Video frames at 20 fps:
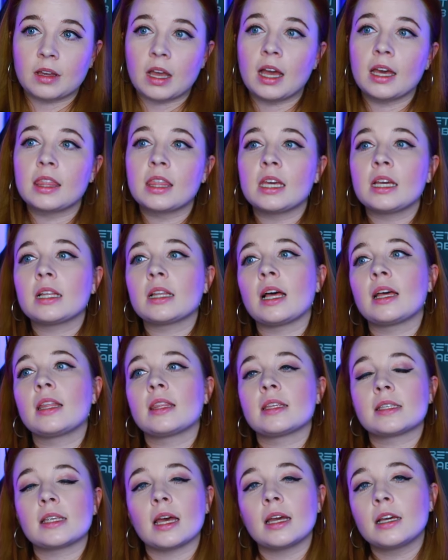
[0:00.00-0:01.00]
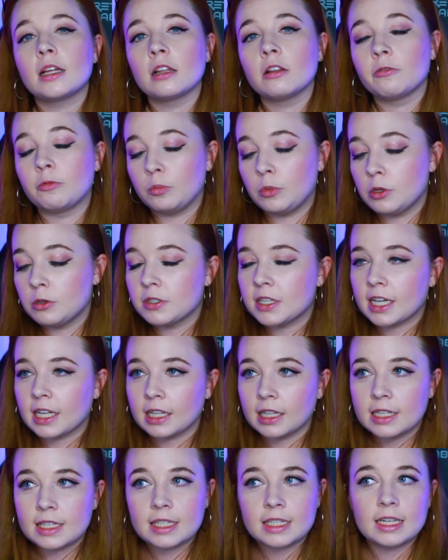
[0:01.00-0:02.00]
I think like the cycle of music
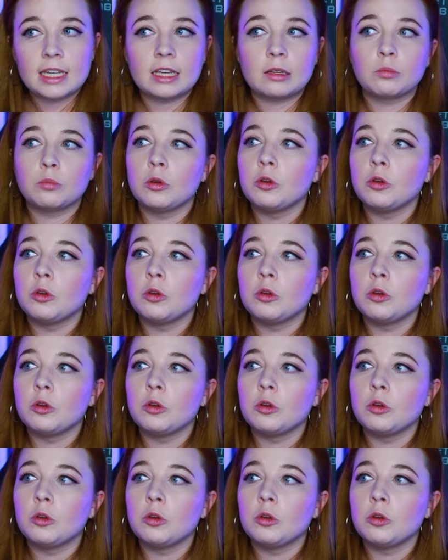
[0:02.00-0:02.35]
listening,